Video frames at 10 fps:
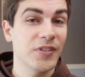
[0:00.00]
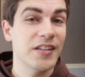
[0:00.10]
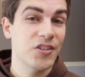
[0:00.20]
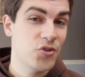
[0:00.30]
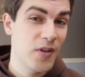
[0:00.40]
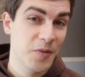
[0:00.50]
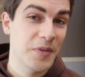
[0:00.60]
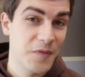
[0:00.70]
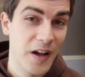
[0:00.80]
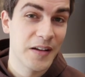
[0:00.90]
only did you help
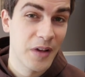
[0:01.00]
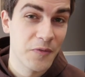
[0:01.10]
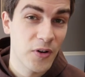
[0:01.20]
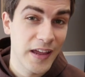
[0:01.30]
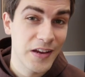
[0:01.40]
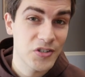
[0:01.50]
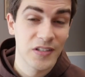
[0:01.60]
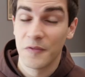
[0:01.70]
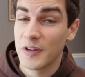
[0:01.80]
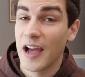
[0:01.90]
me find my
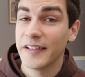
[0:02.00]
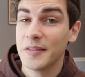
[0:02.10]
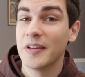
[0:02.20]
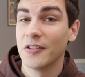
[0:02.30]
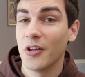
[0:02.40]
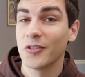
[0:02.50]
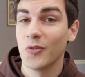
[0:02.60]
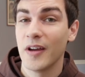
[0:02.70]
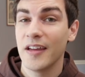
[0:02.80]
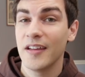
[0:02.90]
vocation and have guided me along
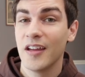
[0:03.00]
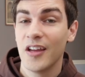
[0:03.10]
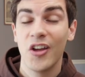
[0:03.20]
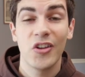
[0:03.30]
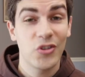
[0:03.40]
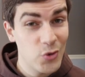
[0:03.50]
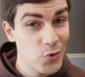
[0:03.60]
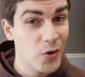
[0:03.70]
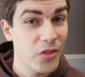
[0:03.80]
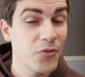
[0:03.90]
the way,
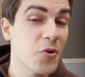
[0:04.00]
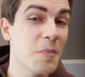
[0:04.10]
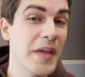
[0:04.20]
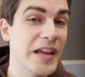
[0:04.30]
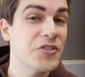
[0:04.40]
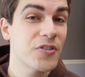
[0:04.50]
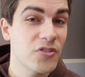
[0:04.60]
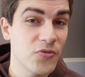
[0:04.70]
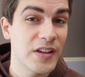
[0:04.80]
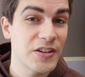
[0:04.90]
you, through your major
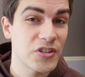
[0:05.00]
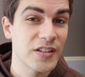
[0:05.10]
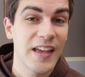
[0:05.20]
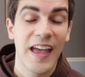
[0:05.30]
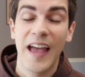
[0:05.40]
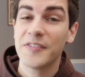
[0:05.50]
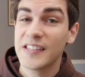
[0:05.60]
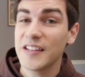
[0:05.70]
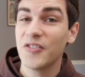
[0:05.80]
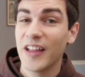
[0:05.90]
donation, have
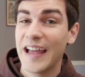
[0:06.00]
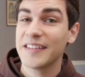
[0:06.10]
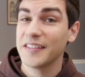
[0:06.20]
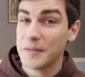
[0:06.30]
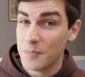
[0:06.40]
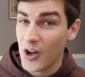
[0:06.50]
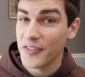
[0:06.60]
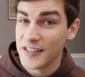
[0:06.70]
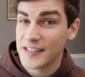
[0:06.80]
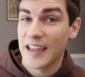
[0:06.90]
single-handedly
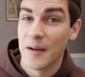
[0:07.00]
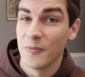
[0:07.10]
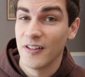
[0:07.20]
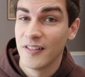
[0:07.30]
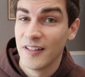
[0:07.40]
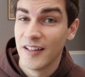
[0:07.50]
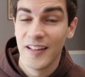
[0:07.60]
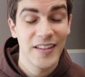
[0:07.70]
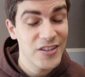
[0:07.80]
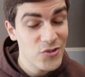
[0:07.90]
bought this camera.
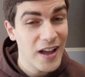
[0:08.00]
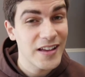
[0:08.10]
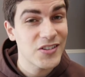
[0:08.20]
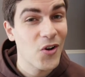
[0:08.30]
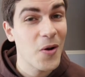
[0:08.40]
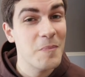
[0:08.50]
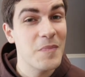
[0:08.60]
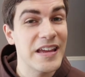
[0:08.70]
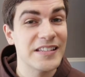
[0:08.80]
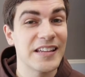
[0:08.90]
You guys are
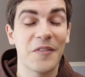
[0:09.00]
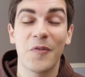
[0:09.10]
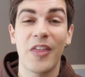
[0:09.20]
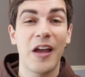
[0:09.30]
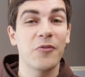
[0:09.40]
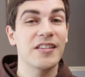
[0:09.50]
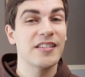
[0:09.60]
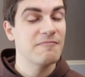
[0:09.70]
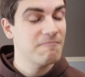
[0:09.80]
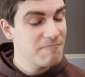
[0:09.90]
amazing, and for that
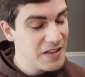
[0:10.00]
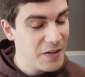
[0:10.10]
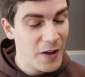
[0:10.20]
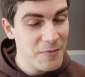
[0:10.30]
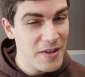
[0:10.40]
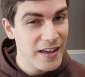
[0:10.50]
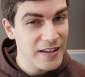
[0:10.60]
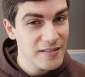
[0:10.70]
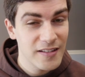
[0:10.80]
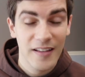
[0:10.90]
reason, if I
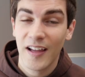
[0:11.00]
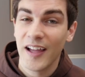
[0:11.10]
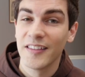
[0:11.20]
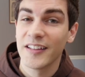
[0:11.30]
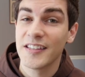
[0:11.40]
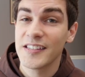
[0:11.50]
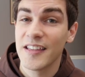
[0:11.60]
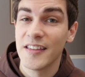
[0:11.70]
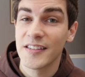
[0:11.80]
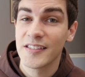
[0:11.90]
may, I'd like to
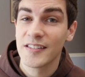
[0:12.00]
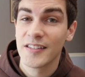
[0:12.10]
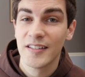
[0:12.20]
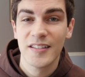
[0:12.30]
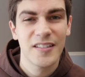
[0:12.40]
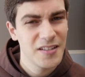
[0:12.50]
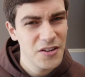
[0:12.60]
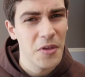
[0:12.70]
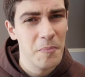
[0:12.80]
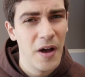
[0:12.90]
say this,
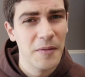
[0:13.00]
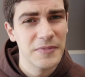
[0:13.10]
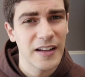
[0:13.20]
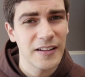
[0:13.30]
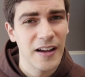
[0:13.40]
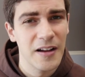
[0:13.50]
you're the bomb.com.